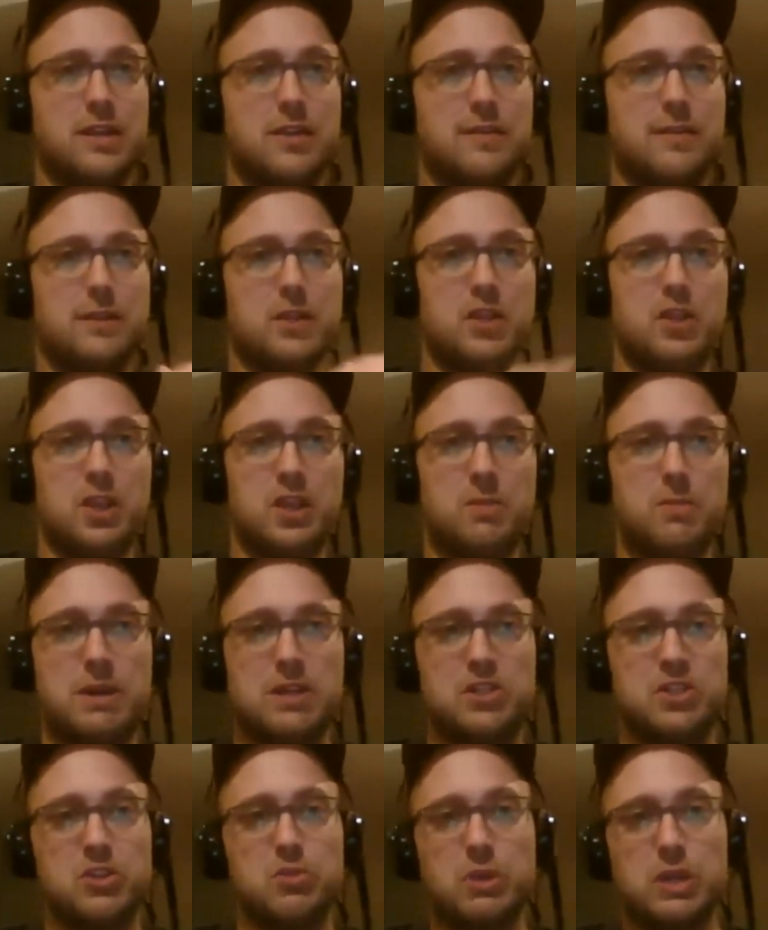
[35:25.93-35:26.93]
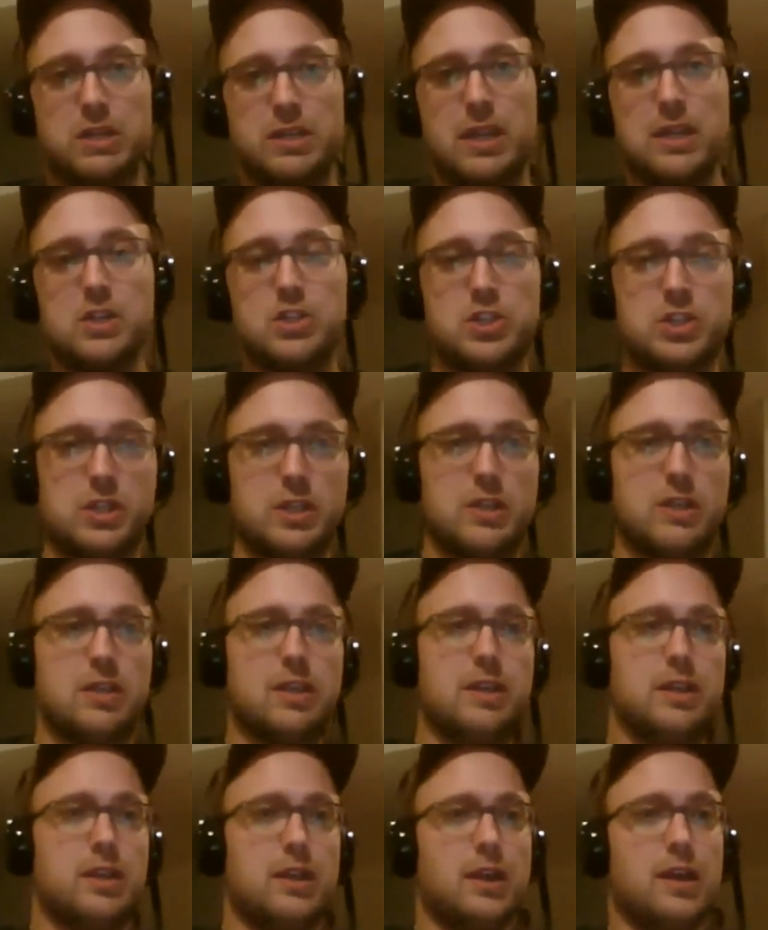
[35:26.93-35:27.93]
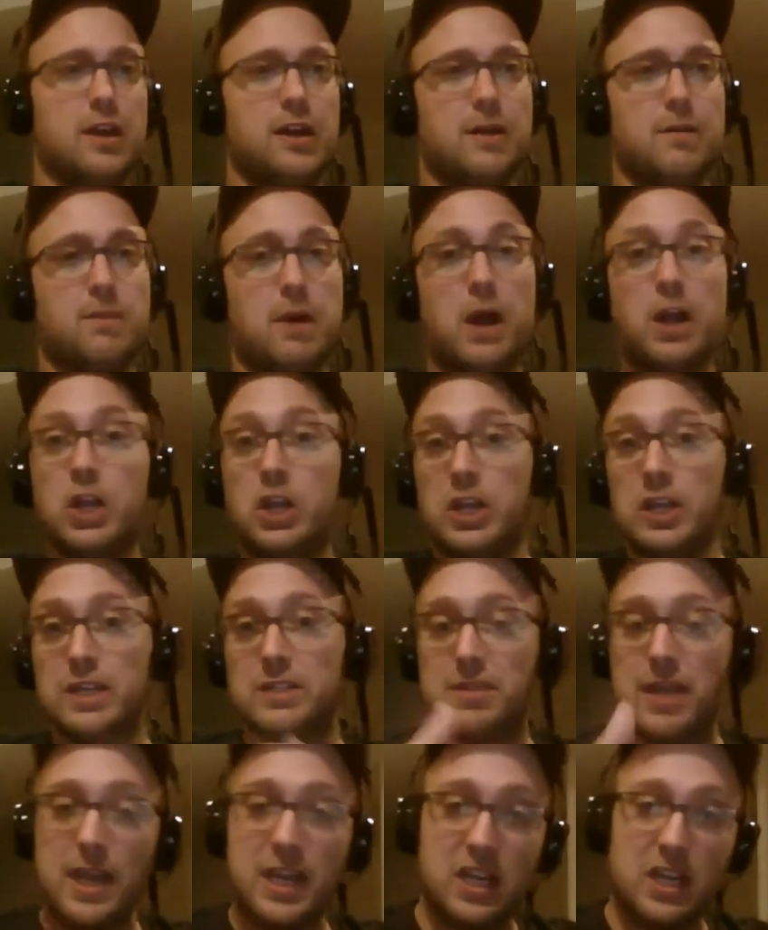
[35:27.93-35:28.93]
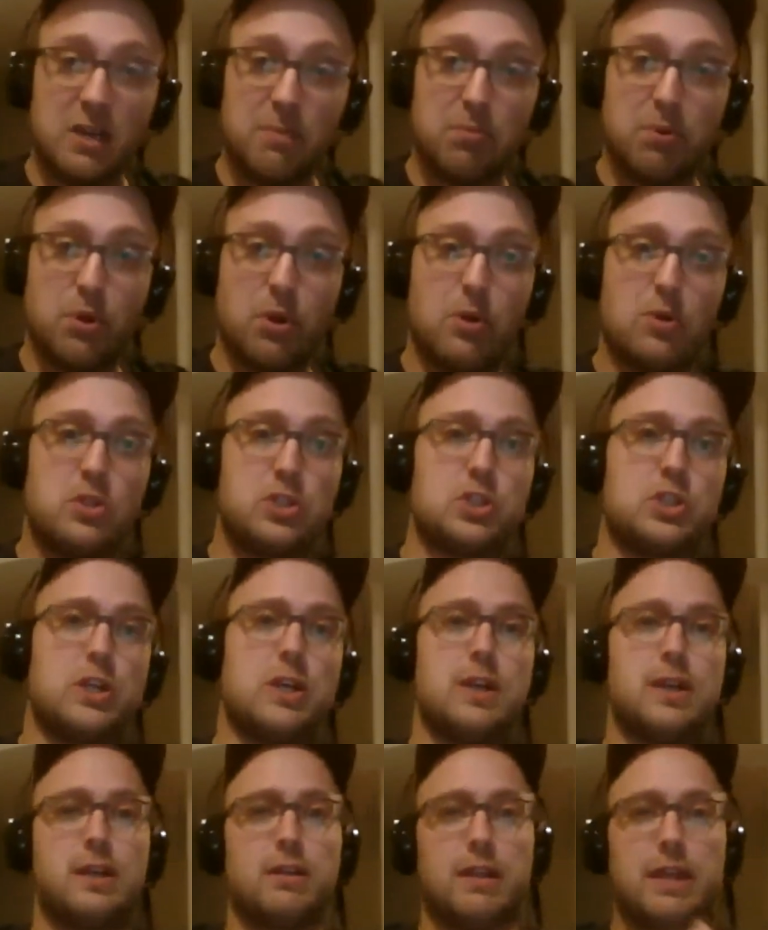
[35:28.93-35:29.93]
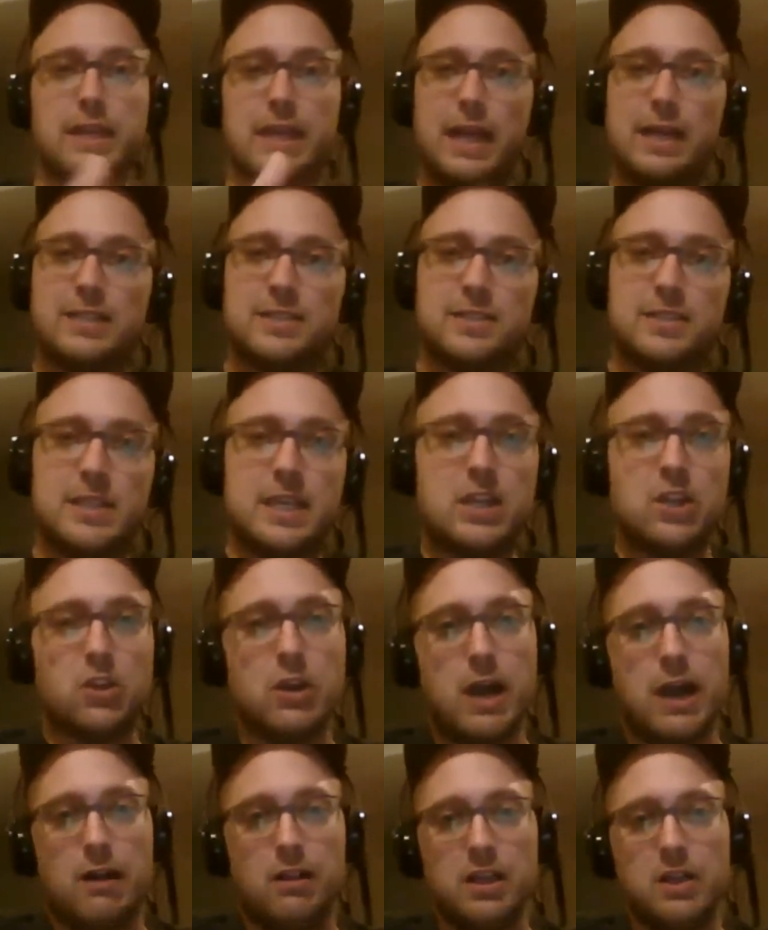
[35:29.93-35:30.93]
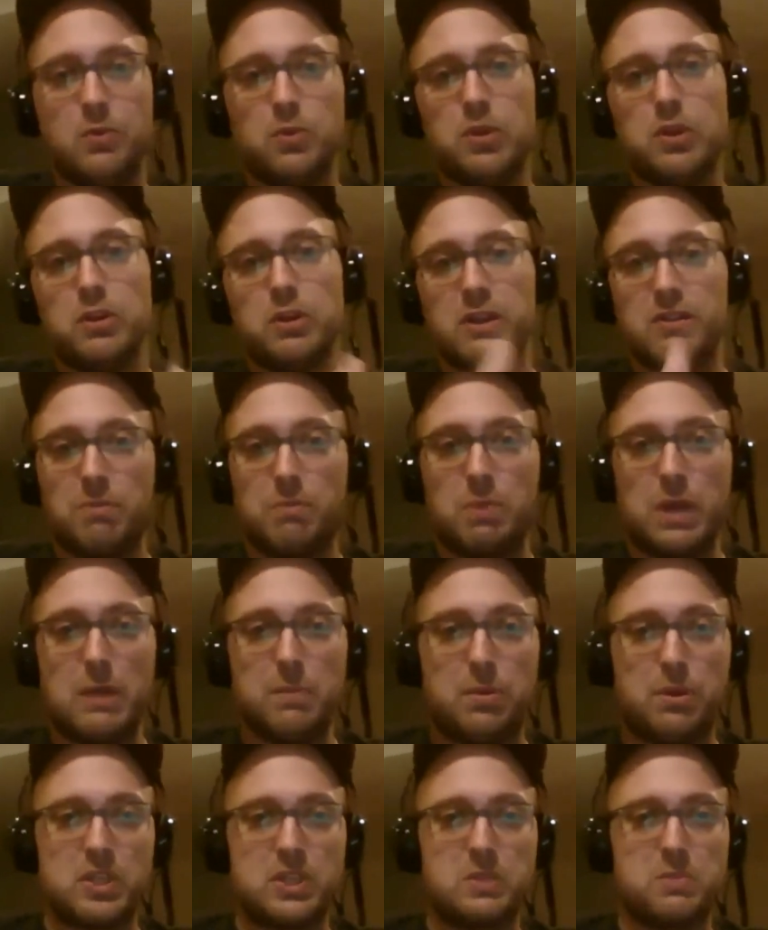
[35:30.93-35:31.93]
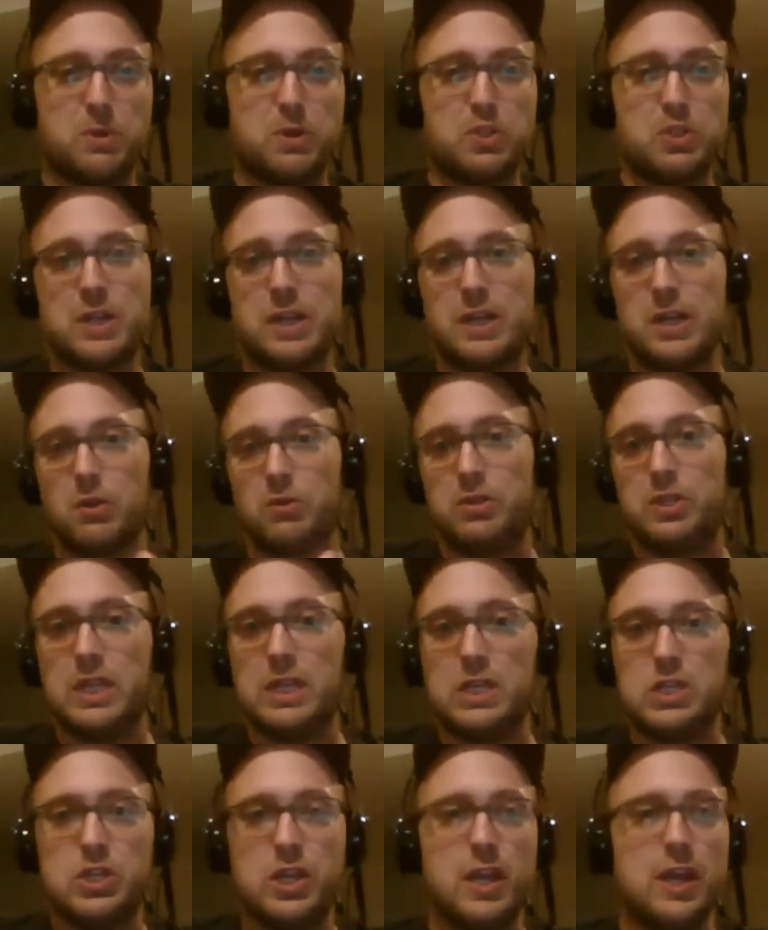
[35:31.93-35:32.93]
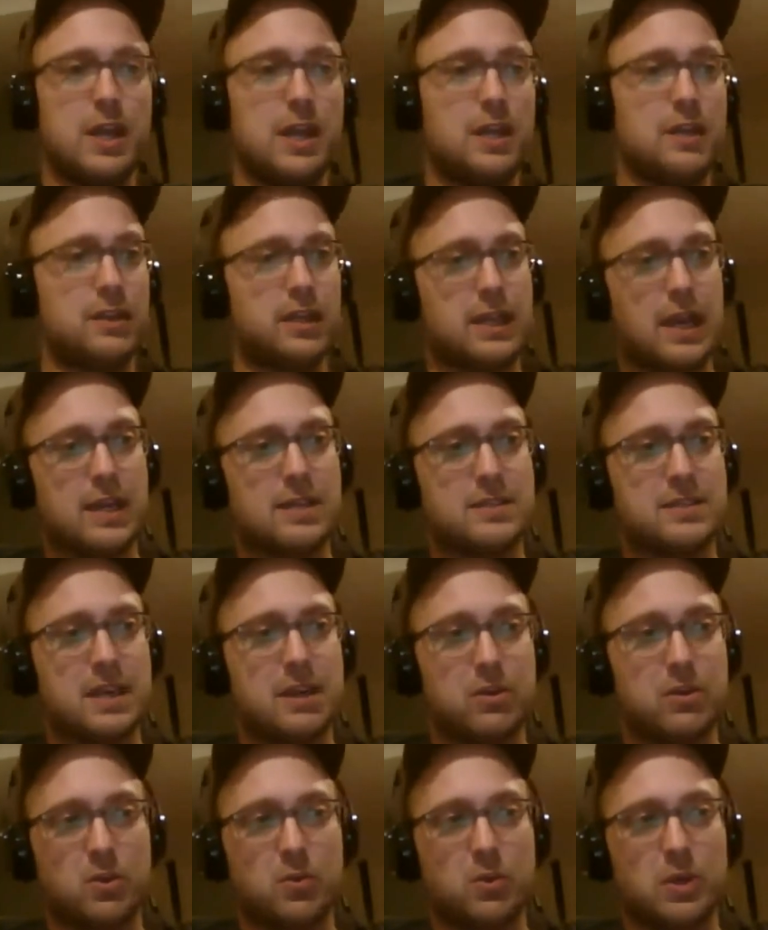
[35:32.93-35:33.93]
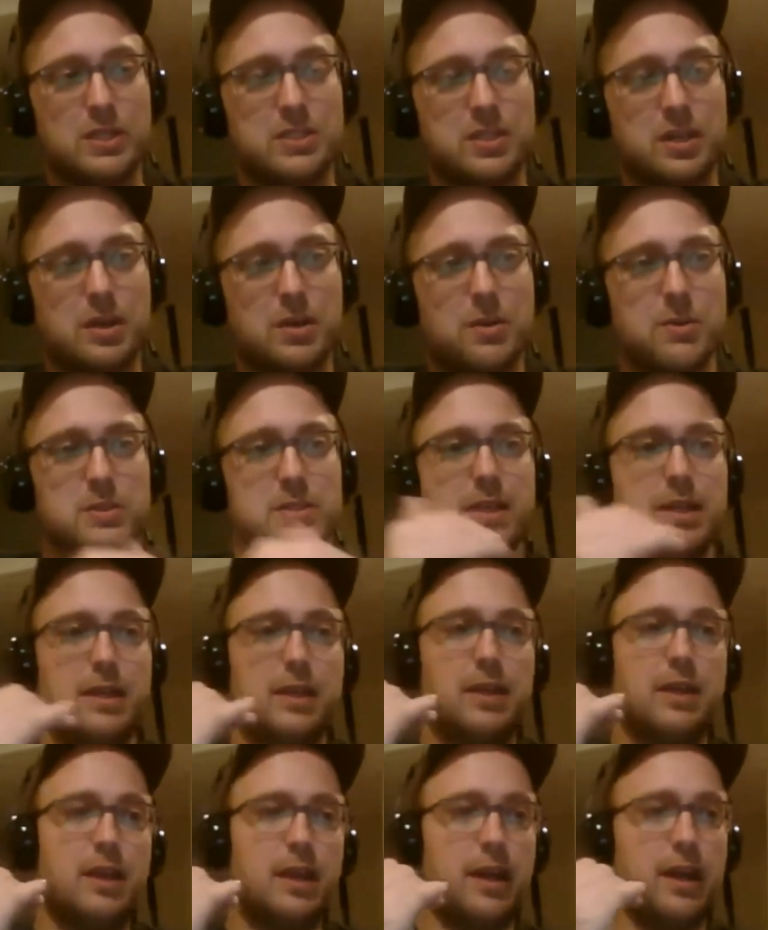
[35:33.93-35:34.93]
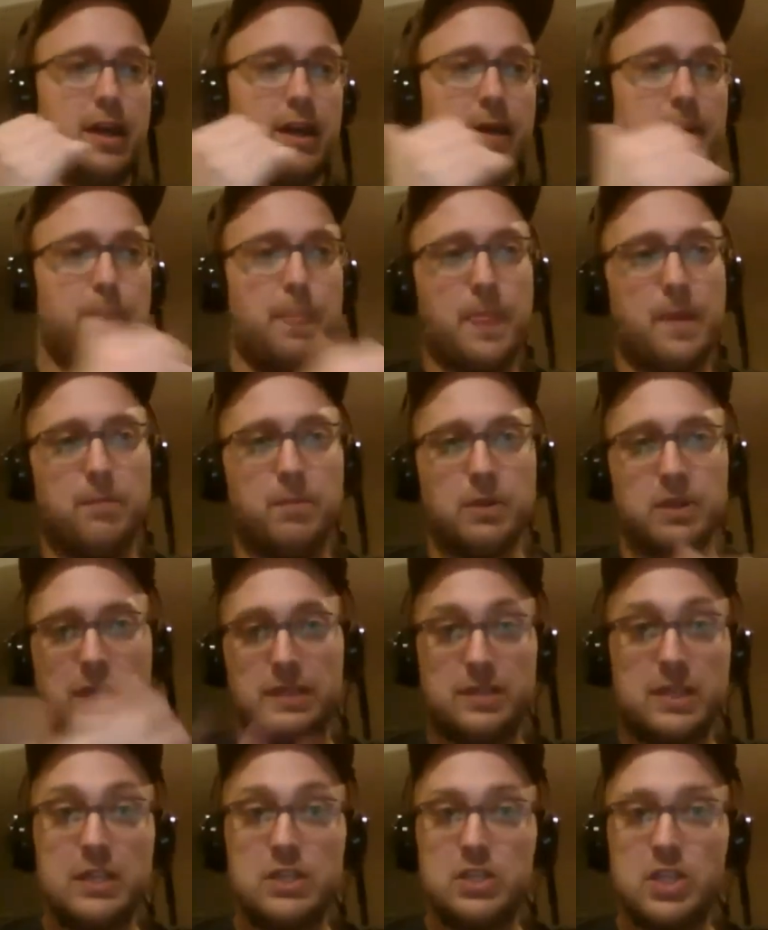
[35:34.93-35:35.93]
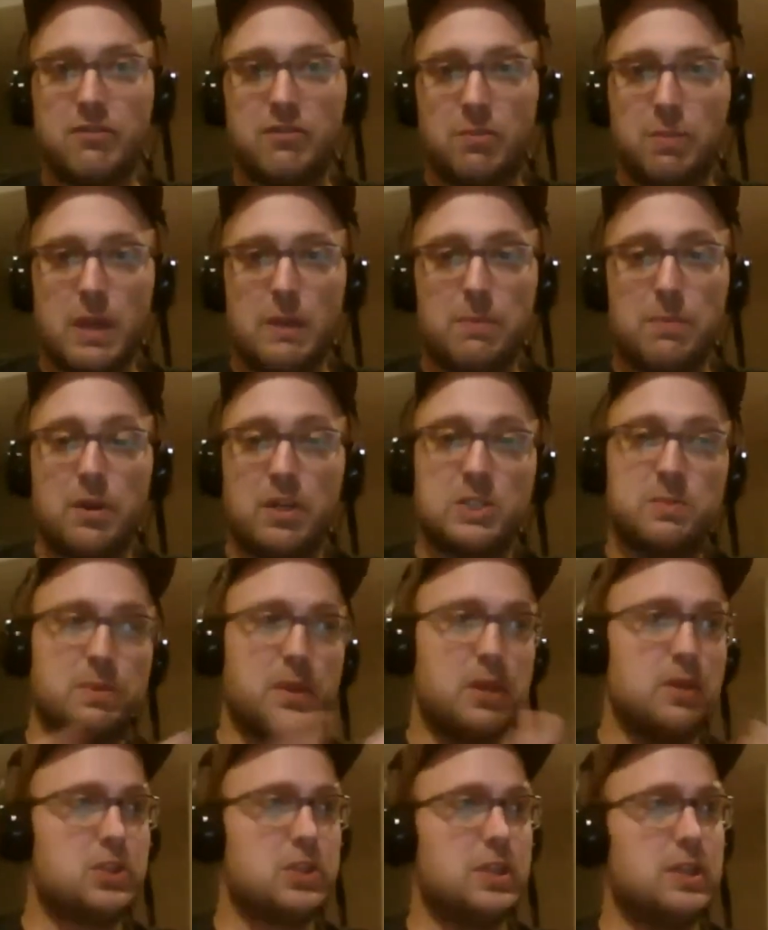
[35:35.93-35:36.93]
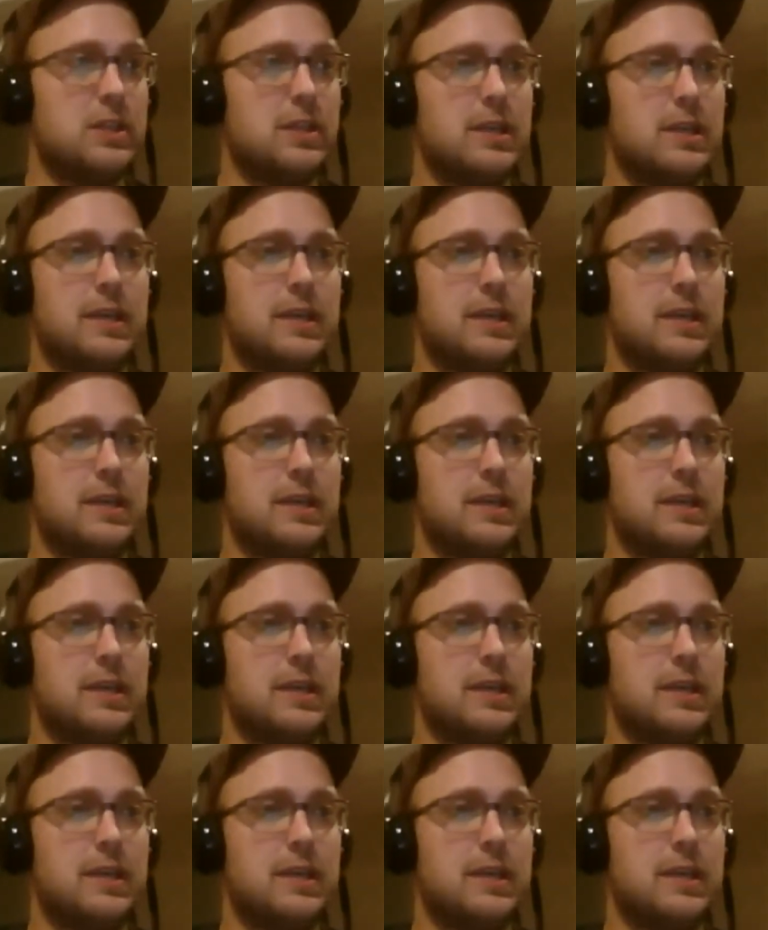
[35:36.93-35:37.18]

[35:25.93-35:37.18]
you mentioned retention. Are you going to take an approach like SC or Hollywood or even Paintball Explosion? I know TJ and the guys out in the West Coast, but like TJ for Paintball Explosion,